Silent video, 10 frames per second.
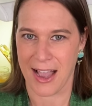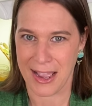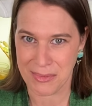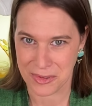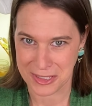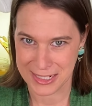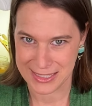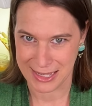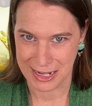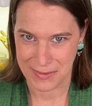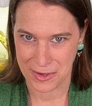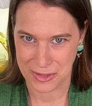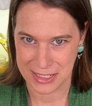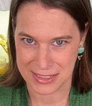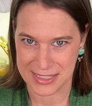I'm really excited about
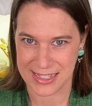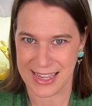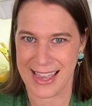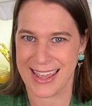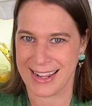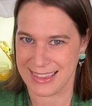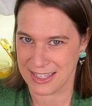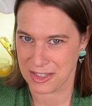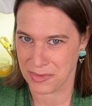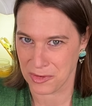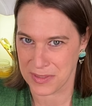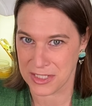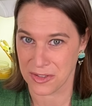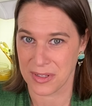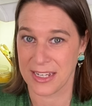these, and I think you will be
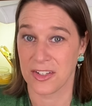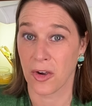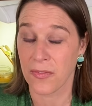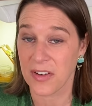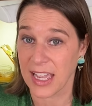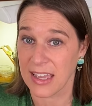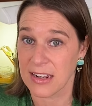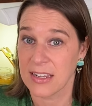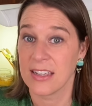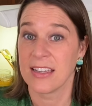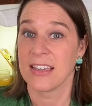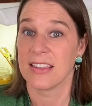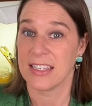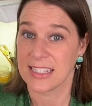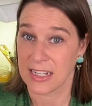too. And don't forget,
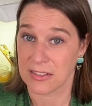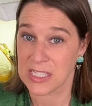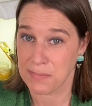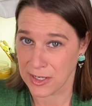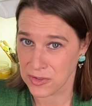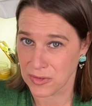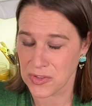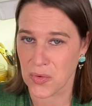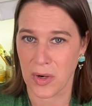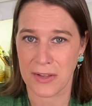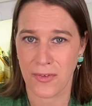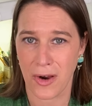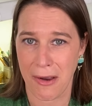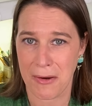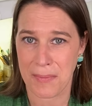these get a special
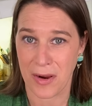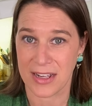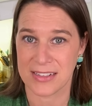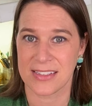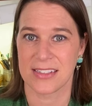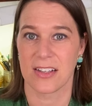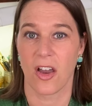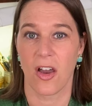24-hour price,